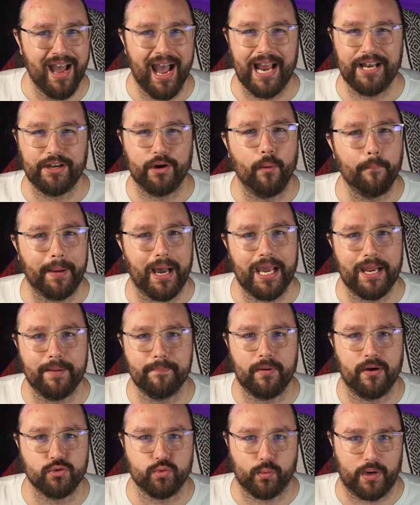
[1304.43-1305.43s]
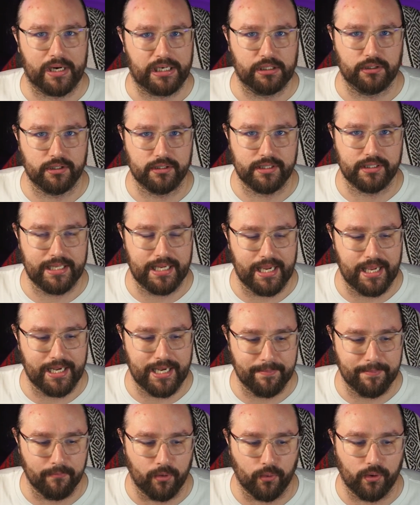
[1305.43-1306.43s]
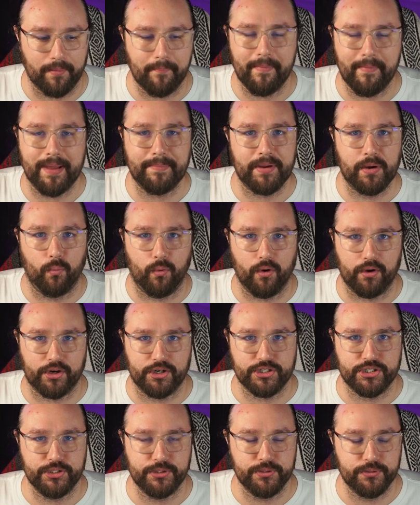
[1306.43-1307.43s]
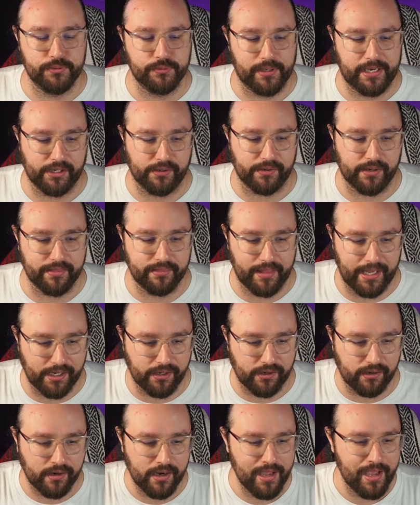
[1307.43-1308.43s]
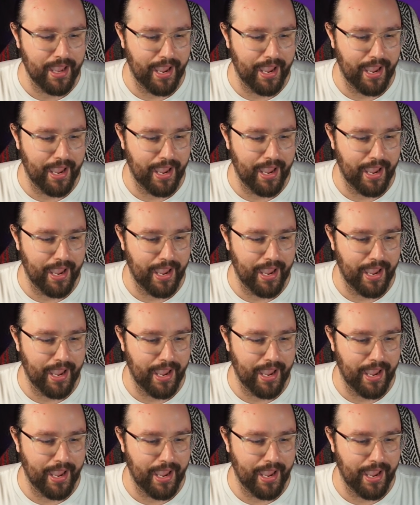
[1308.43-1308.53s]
I don't buy them as regularly anymore, maybe 1 or 2 here and there.